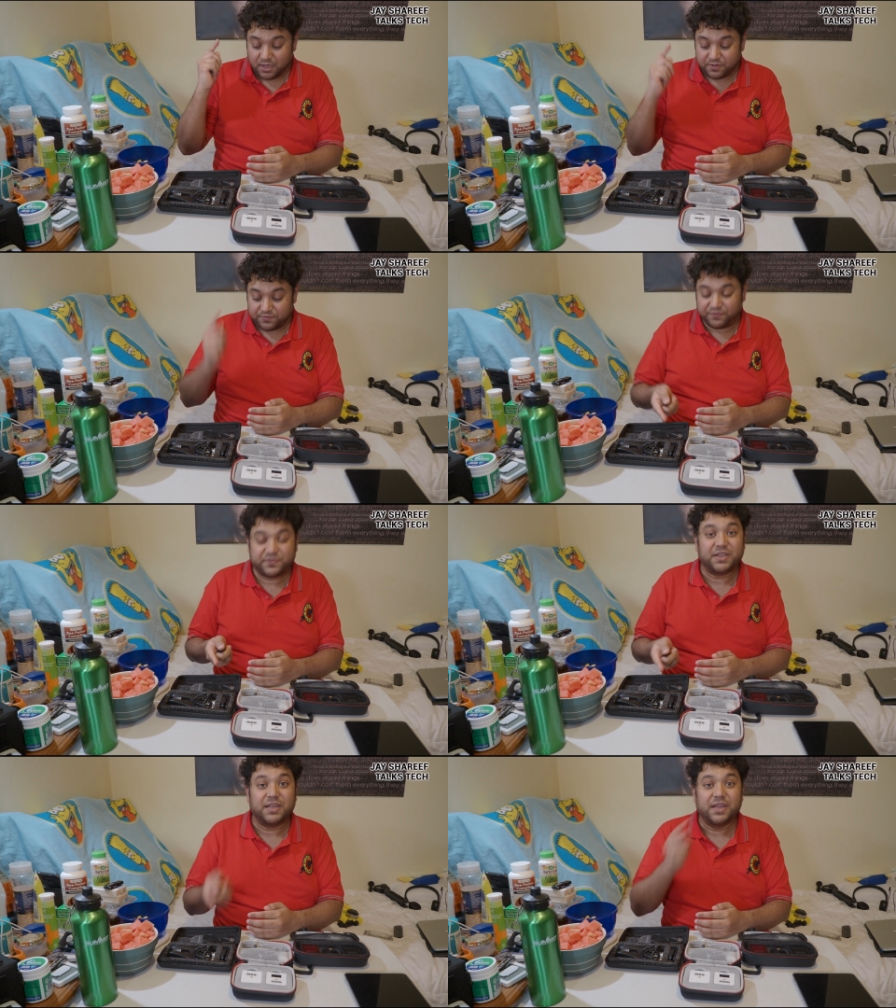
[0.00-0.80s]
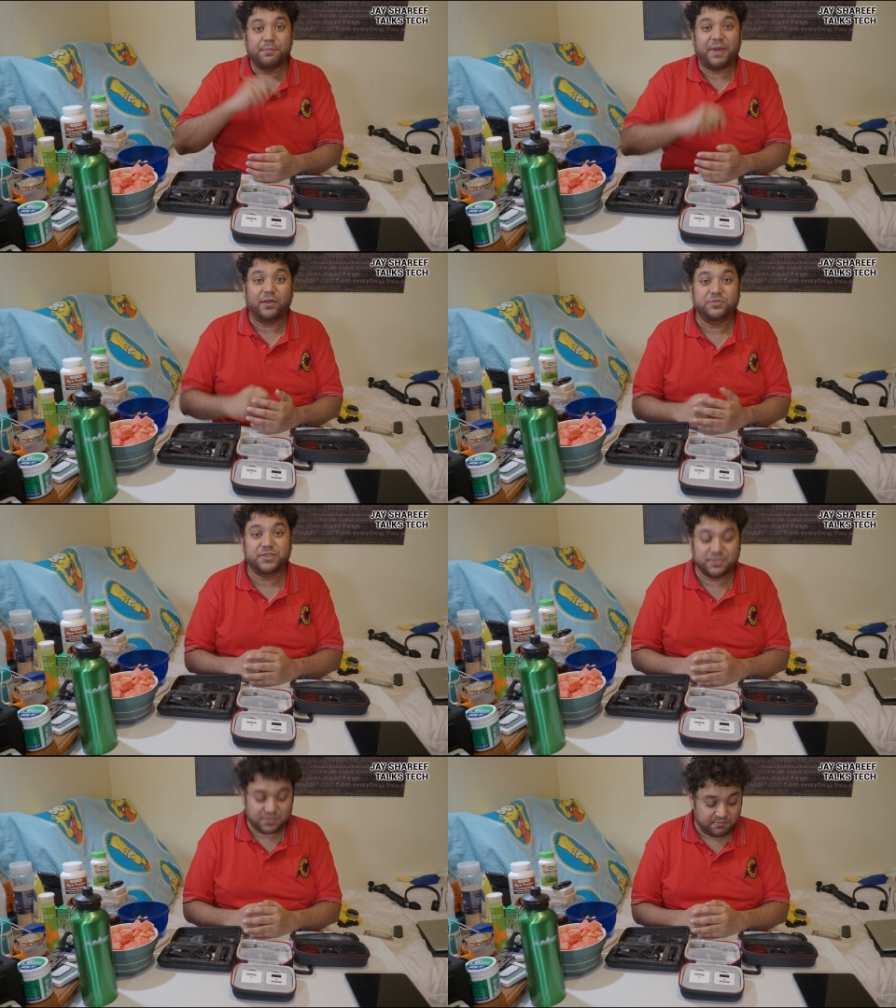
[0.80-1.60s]
£50
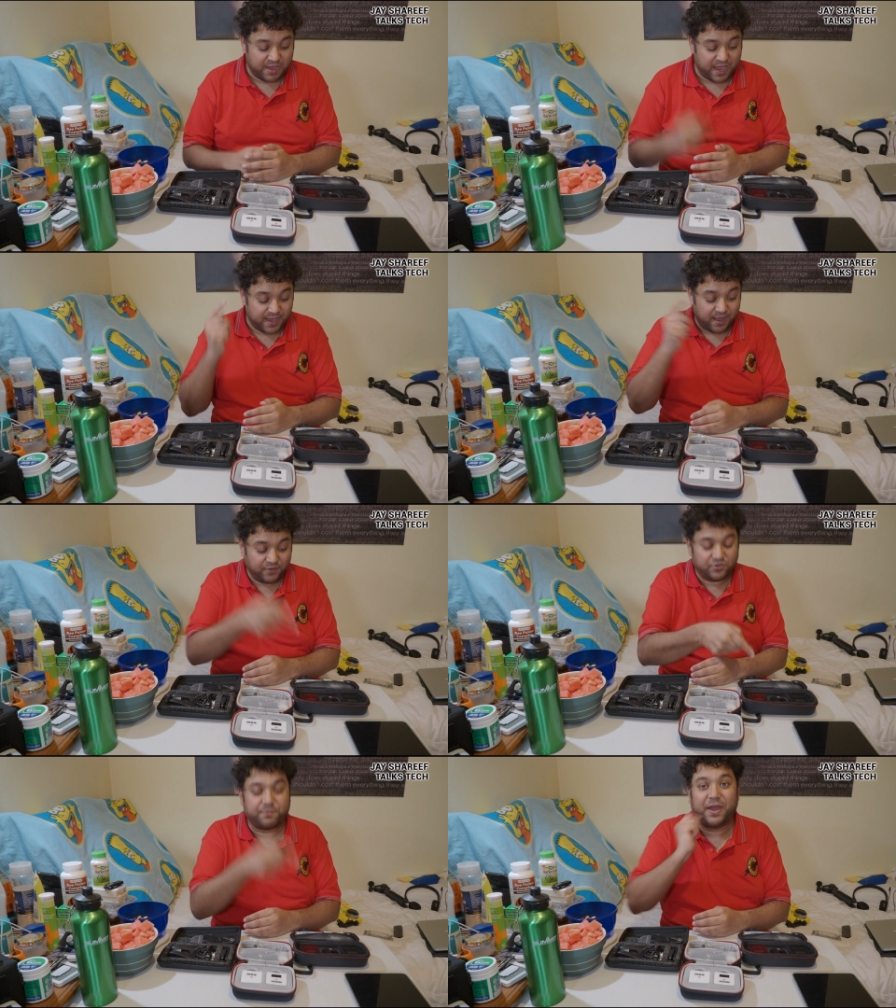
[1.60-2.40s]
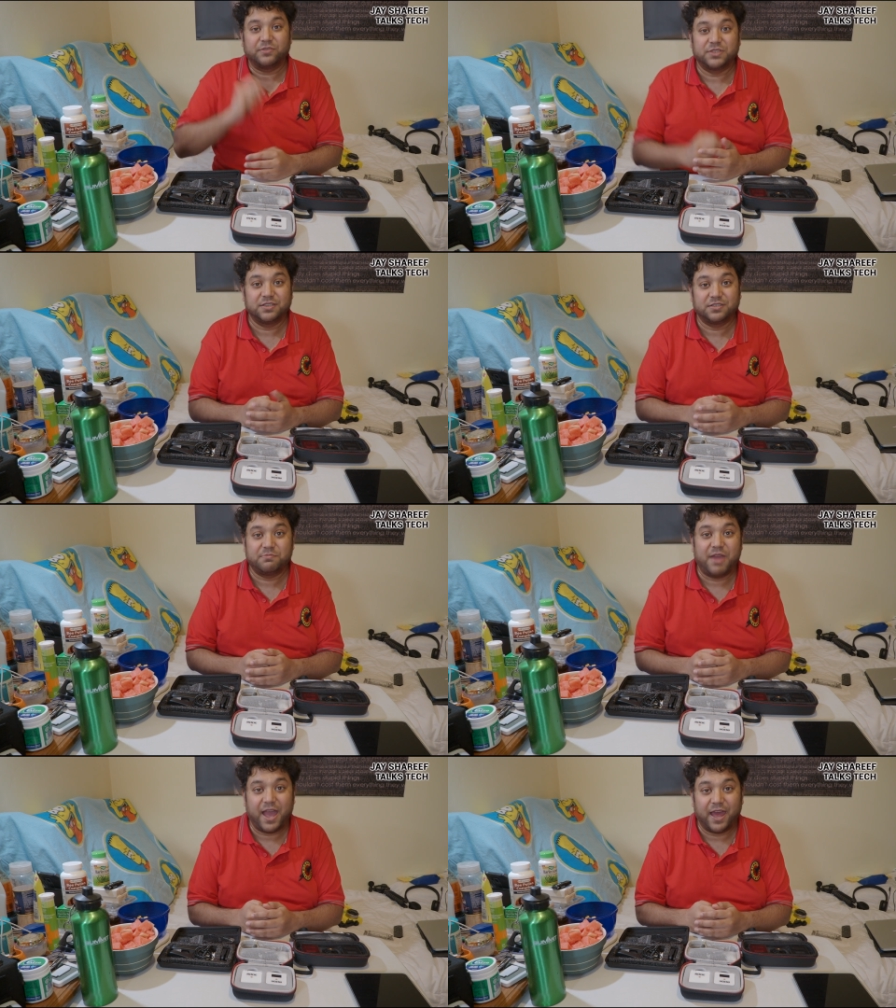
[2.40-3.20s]
system, a £100
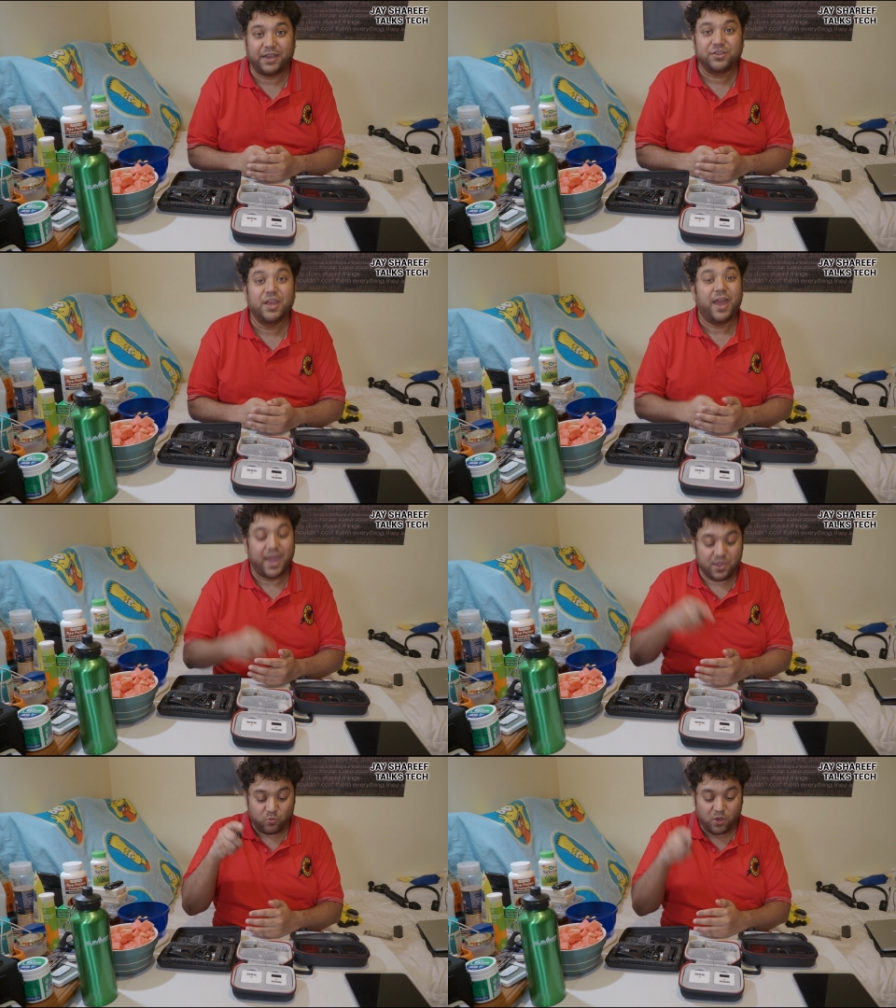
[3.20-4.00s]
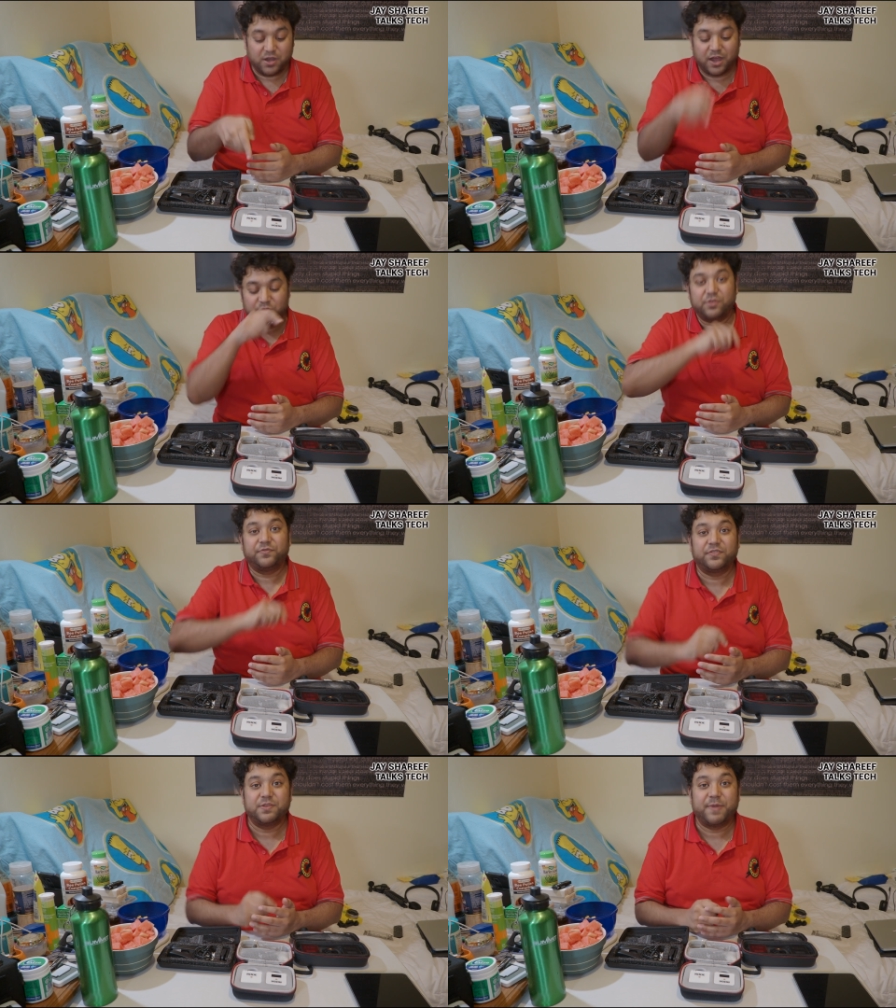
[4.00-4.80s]
system and a
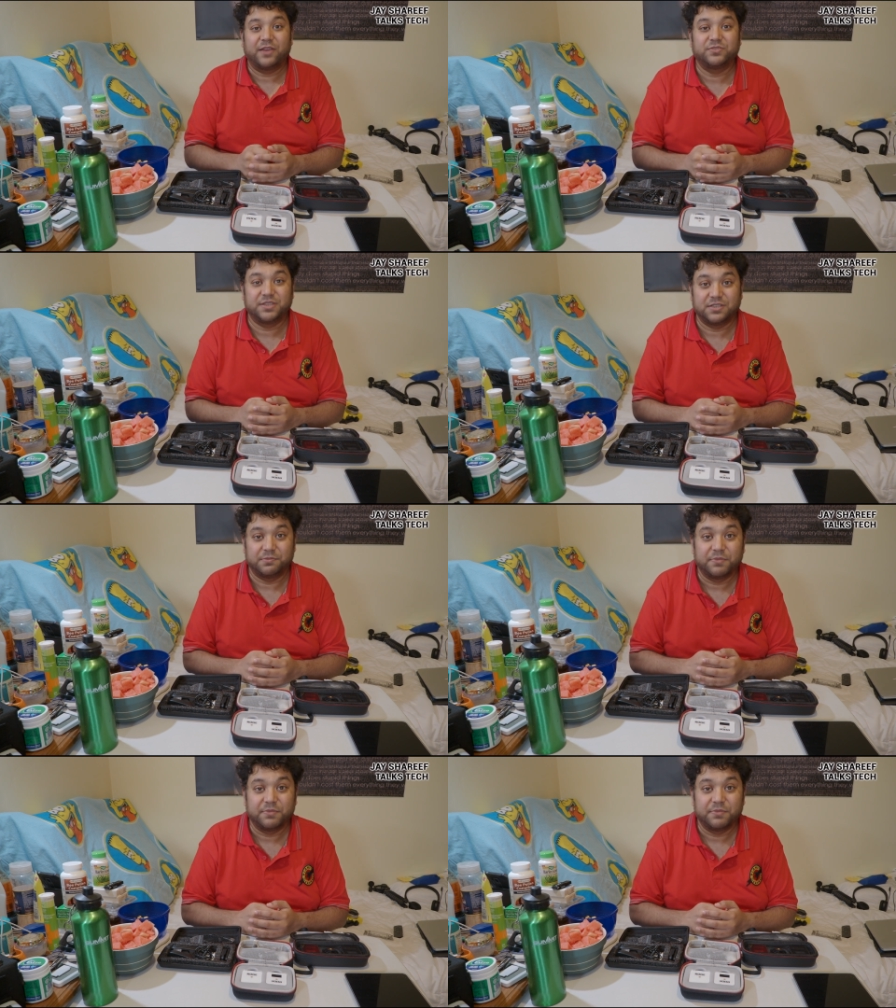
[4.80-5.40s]
£150 system.